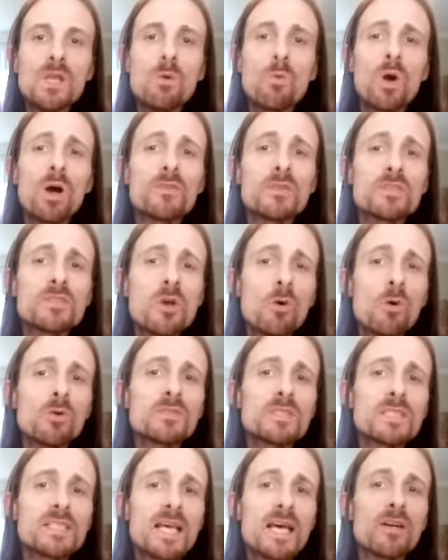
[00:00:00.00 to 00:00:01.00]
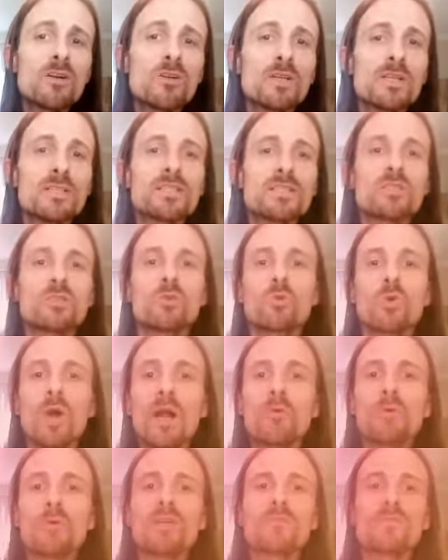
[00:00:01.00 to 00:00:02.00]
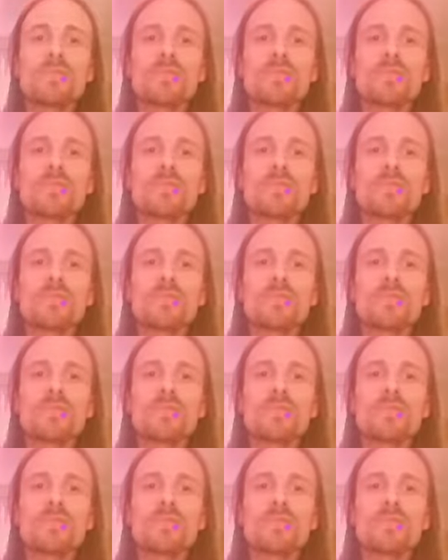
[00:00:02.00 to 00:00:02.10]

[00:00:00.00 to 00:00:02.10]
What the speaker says: Well, the tonal center is the grounding